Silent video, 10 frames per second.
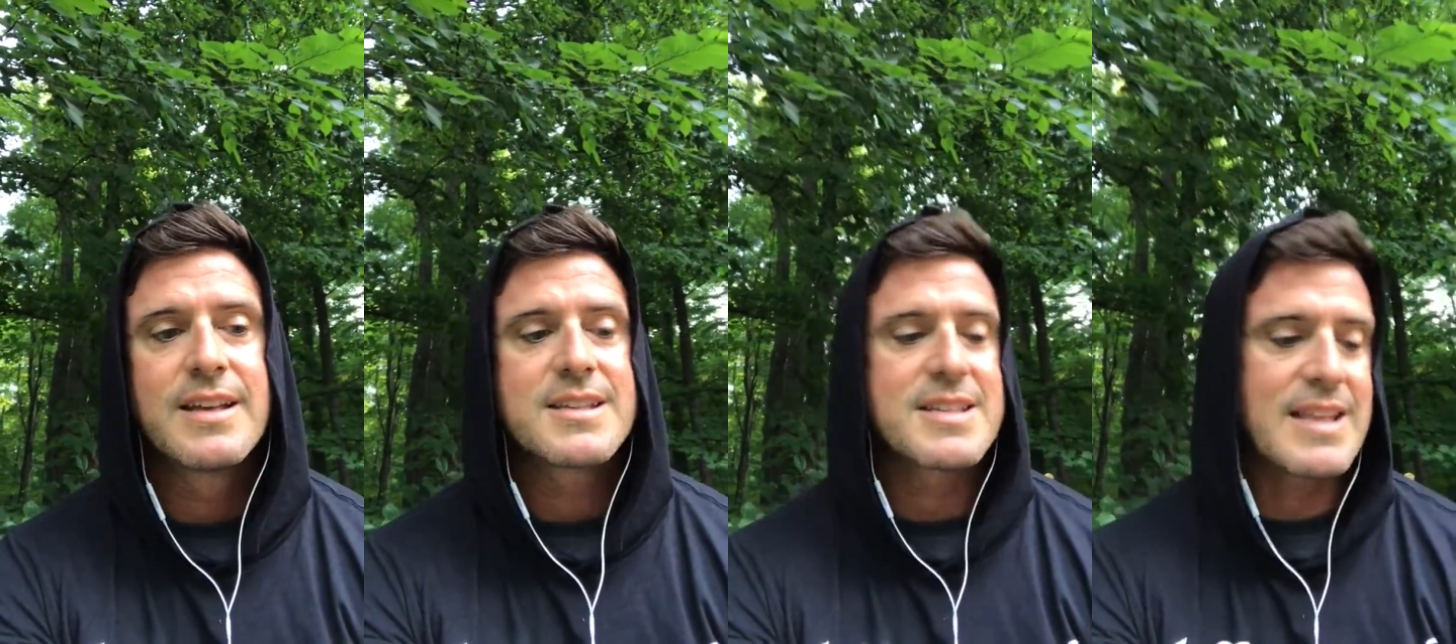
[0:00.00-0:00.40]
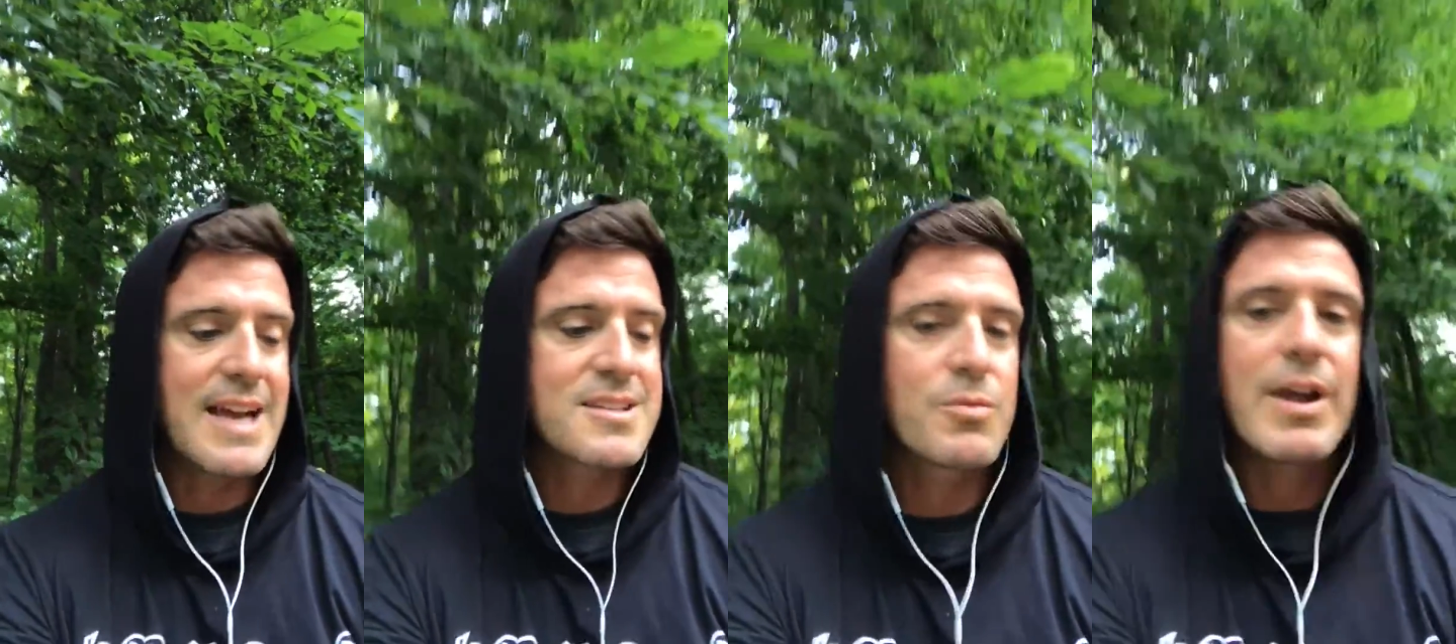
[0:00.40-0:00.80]
See,
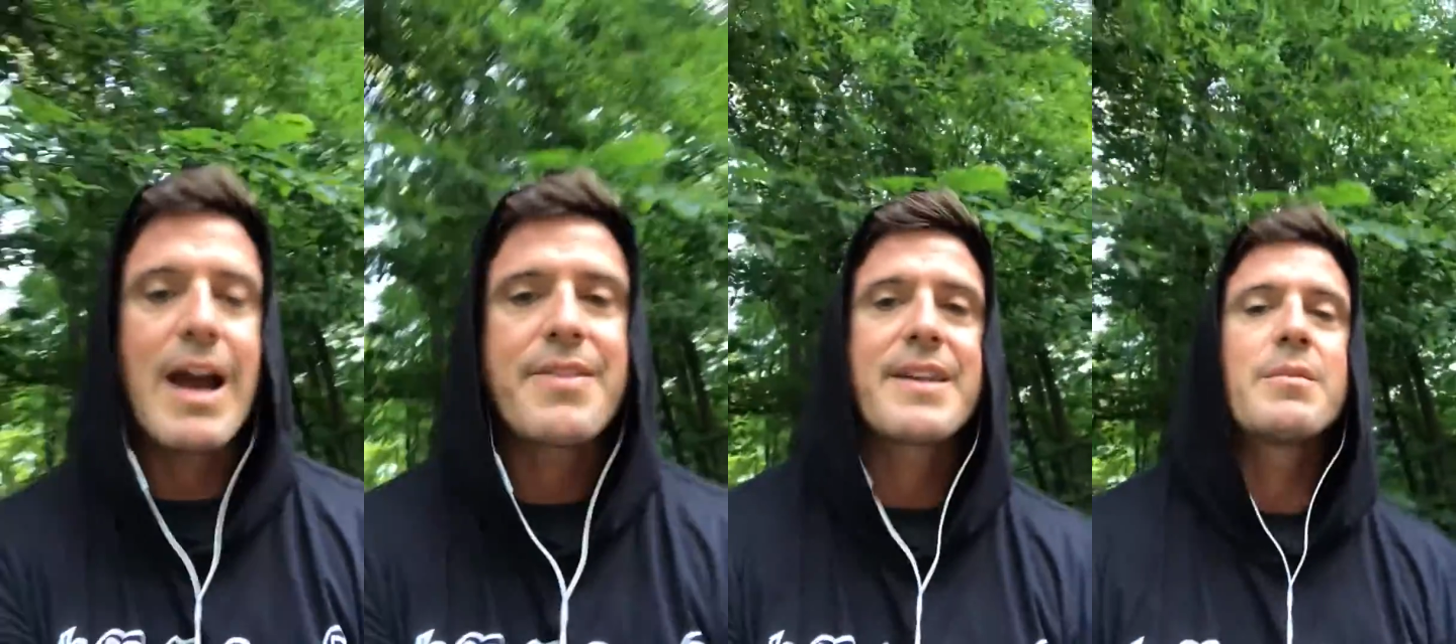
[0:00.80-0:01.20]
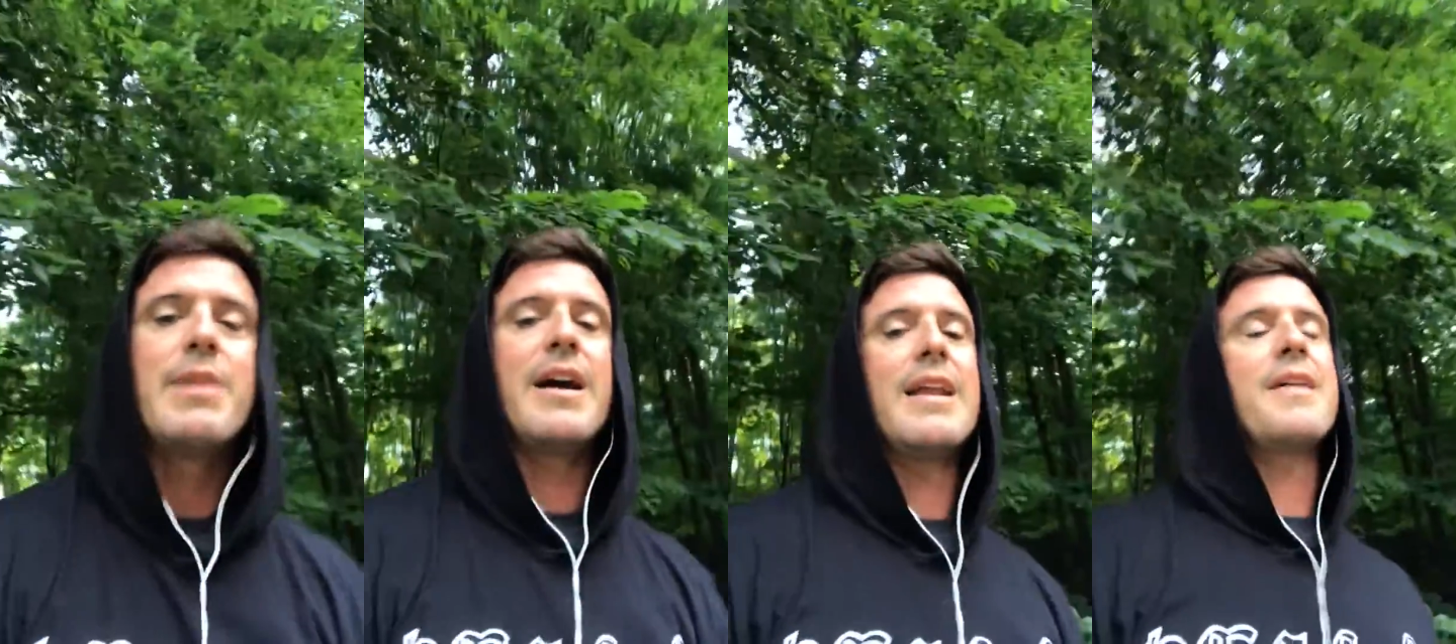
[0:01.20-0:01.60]
that's the way I think
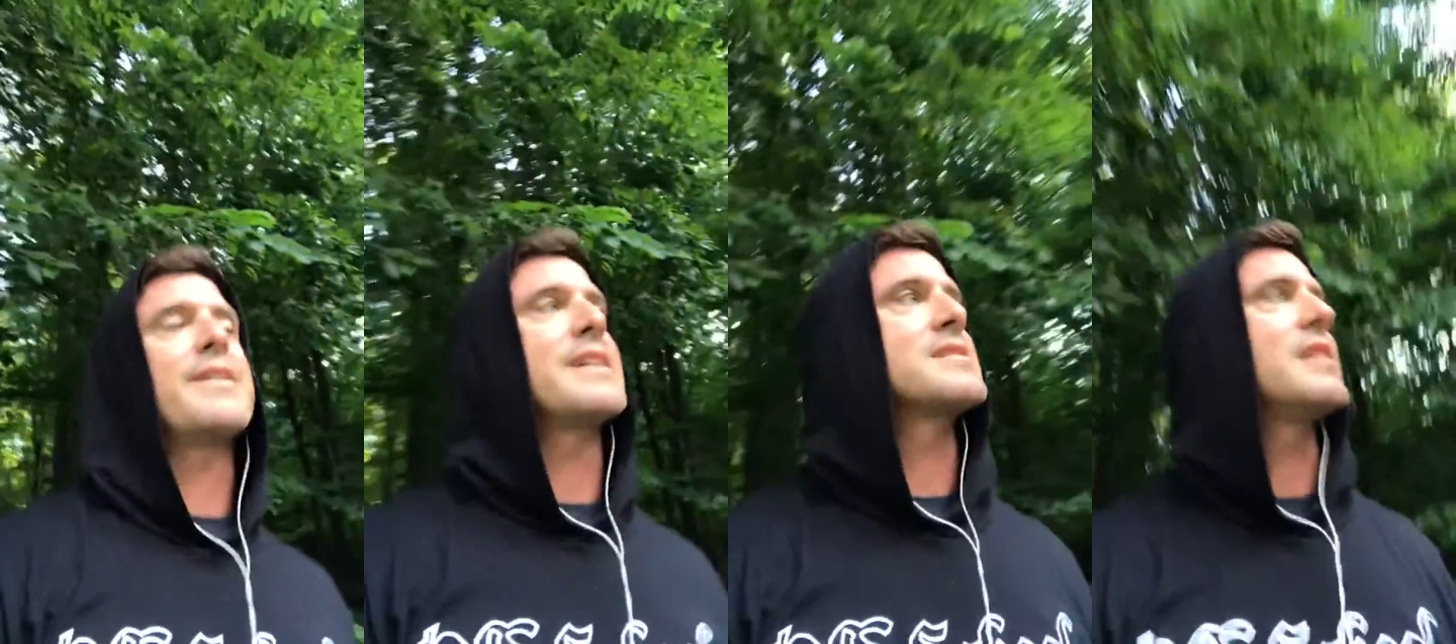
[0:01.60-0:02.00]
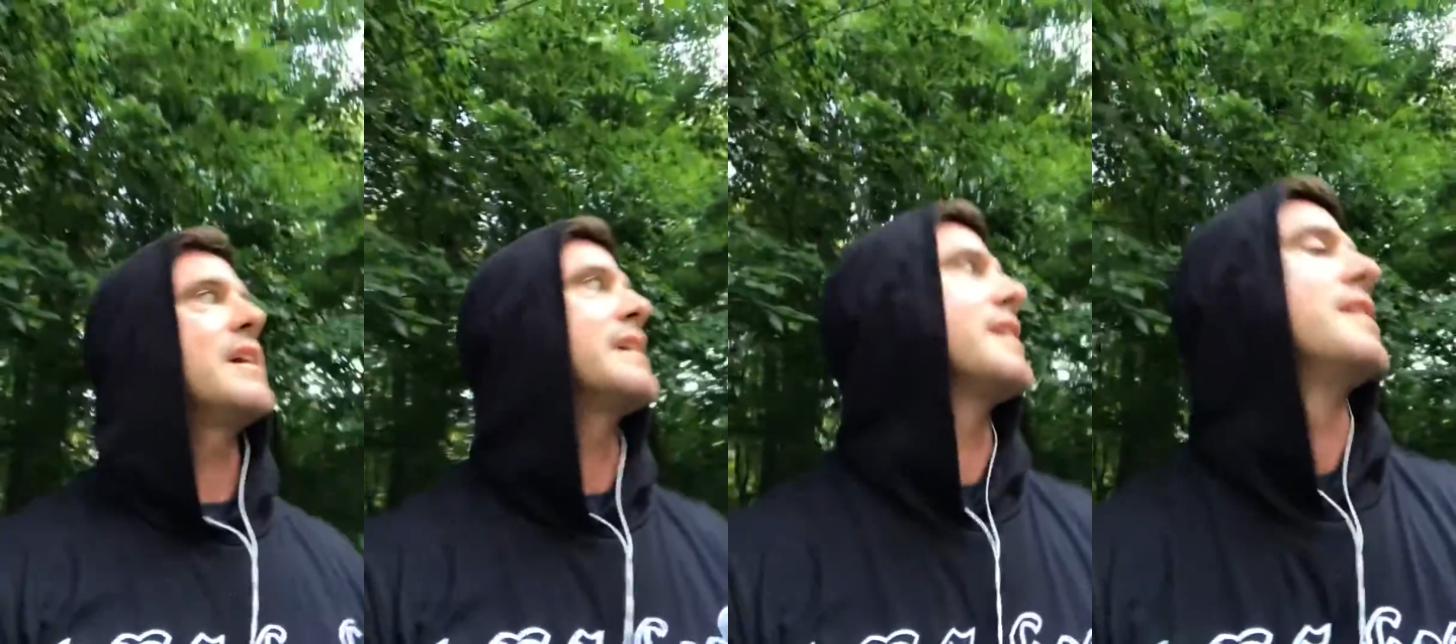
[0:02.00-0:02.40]
about it. I think it's
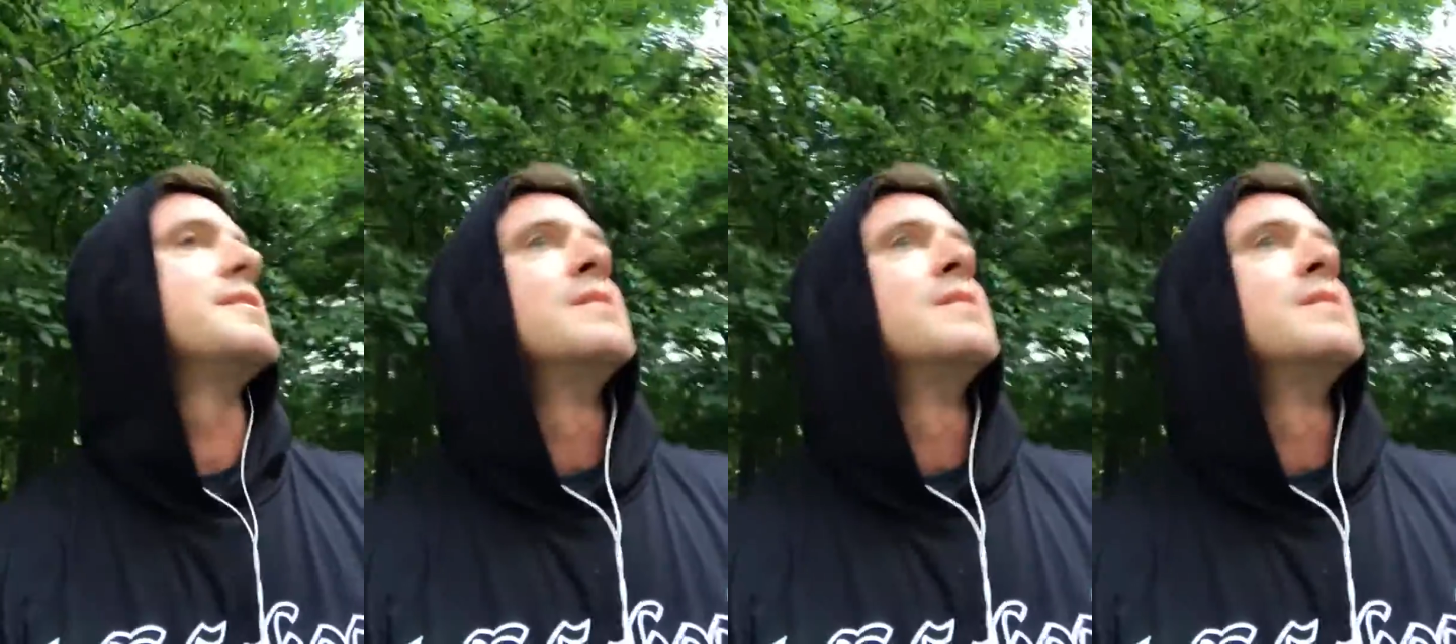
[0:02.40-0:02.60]
like